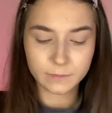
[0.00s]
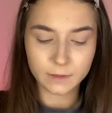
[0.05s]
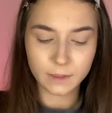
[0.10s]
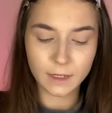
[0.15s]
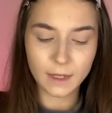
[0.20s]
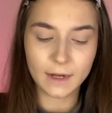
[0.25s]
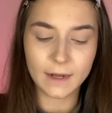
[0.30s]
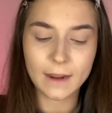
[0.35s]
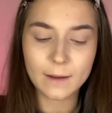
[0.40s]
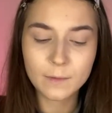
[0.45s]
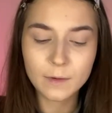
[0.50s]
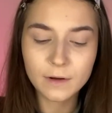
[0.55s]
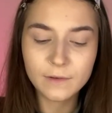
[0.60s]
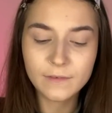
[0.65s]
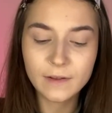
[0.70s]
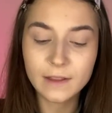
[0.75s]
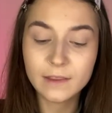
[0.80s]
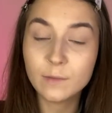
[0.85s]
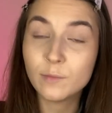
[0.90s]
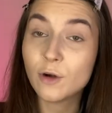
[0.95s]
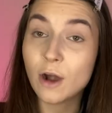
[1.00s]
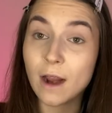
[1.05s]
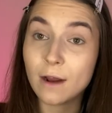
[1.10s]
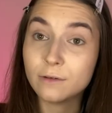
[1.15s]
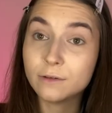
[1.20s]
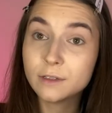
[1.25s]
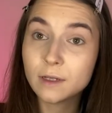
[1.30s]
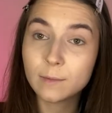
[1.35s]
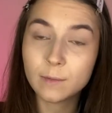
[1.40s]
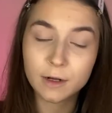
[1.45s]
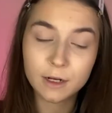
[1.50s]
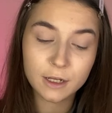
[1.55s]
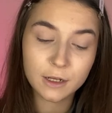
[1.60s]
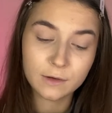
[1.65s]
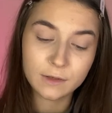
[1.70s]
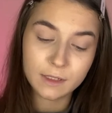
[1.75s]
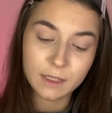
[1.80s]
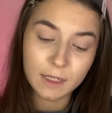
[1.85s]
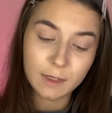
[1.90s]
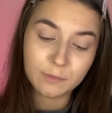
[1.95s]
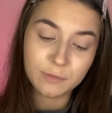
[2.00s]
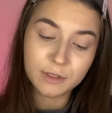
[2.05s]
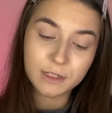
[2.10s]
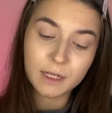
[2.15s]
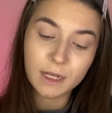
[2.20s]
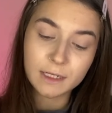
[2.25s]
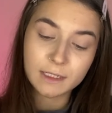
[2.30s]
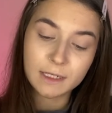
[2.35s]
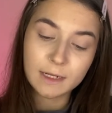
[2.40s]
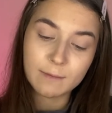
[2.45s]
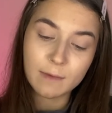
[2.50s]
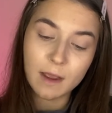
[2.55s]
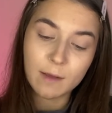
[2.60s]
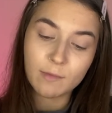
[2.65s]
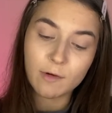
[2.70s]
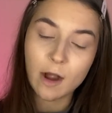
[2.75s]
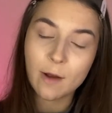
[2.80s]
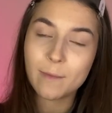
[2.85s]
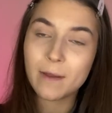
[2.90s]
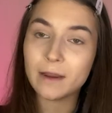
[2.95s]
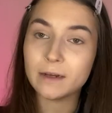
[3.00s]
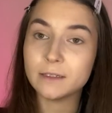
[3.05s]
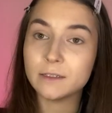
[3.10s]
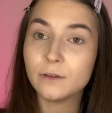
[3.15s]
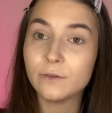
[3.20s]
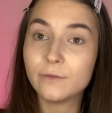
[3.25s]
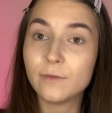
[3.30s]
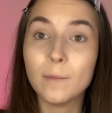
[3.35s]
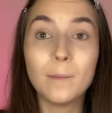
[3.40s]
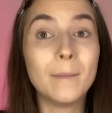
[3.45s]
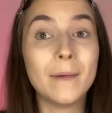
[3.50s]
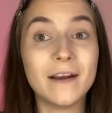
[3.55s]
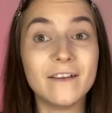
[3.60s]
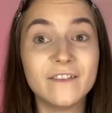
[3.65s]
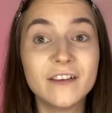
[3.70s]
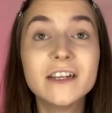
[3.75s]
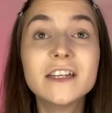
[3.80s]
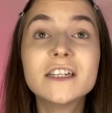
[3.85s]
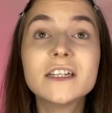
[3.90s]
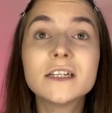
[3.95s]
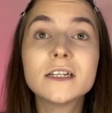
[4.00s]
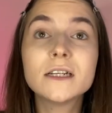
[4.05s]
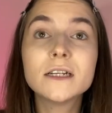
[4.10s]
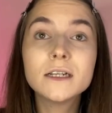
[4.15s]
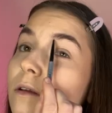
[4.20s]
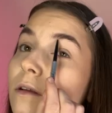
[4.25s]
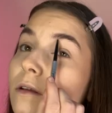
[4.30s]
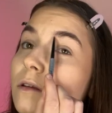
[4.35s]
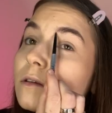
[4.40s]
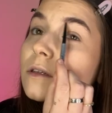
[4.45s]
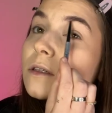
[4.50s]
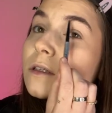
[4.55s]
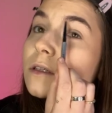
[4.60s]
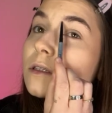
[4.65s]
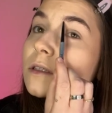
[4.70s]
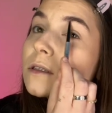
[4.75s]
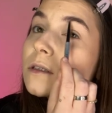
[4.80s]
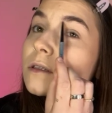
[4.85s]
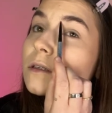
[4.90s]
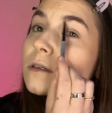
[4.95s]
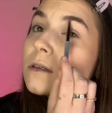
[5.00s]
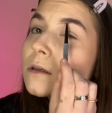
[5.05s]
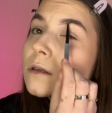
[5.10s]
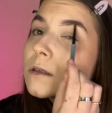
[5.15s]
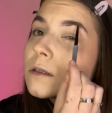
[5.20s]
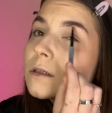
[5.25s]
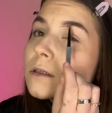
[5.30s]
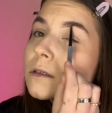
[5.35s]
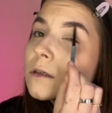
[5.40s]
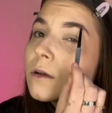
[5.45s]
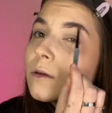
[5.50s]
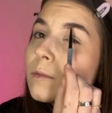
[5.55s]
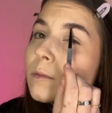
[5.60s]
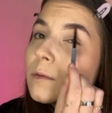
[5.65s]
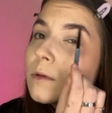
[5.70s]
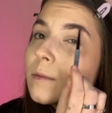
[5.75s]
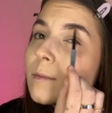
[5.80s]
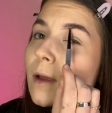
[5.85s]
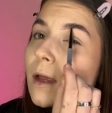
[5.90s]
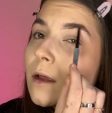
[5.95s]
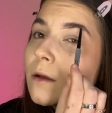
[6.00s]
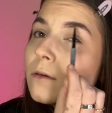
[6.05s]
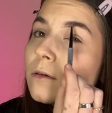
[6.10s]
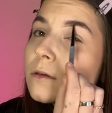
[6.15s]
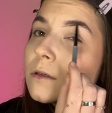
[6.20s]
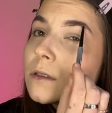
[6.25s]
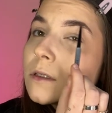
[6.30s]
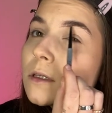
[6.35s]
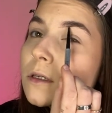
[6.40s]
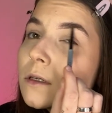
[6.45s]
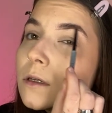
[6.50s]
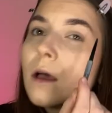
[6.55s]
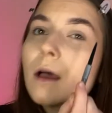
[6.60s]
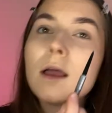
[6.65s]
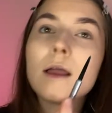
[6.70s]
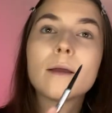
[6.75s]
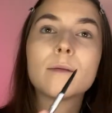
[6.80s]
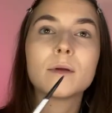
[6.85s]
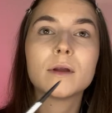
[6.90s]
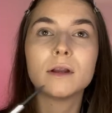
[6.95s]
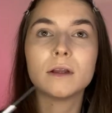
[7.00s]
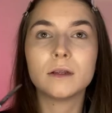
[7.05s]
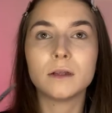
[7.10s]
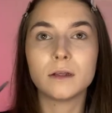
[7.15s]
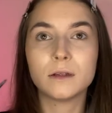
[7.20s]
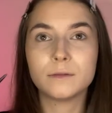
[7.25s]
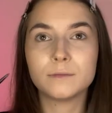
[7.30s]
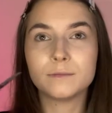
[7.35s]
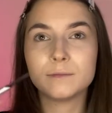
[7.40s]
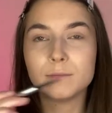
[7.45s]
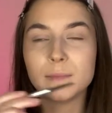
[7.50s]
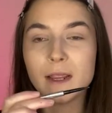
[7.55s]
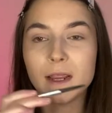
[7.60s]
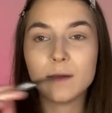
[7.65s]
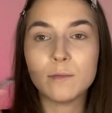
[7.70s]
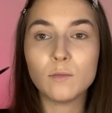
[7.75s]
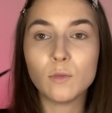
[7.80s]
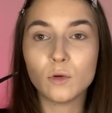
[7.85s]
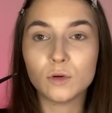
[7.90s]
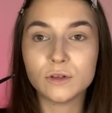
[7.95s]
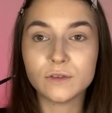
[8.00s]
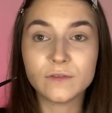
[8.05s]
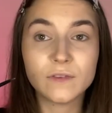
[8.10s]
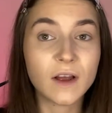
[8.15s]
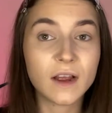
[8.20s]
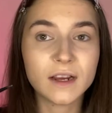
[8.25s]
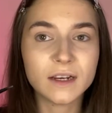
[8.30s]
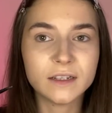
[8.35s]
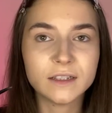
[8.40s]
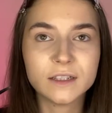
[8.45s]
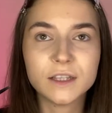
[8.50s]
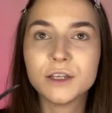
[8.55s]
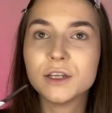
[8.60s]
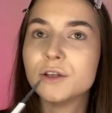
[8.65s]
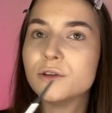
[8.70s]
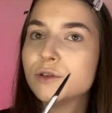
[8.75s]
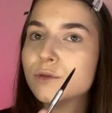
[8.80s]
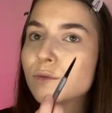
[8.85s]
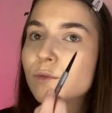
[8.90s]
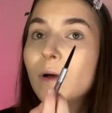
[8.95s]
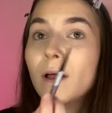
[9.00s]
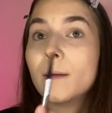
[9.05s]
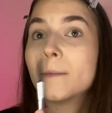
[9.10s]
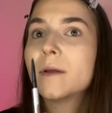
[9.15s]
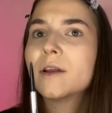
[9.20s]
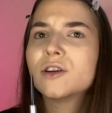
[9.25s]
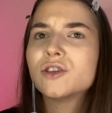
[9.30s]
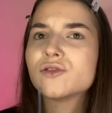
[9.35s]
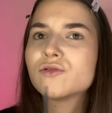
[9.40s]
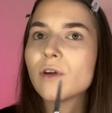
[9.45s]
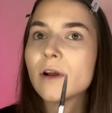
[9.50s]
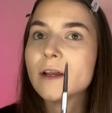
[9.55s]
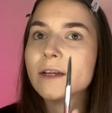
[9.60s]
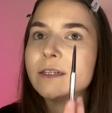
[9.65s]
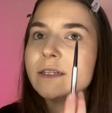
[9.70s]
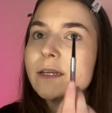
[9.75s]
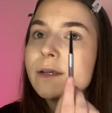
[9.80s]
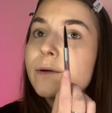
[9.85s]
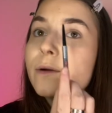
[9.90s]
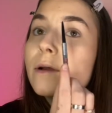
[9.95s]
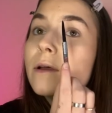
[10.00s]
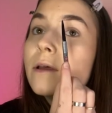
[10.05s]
Okay, now I'm going to fill in the brows. I'm going to use the Precisely My Brow Pencil from Benefit and just sculpt them out. I am going to make them more defined than usual. Well, I'm going to try to.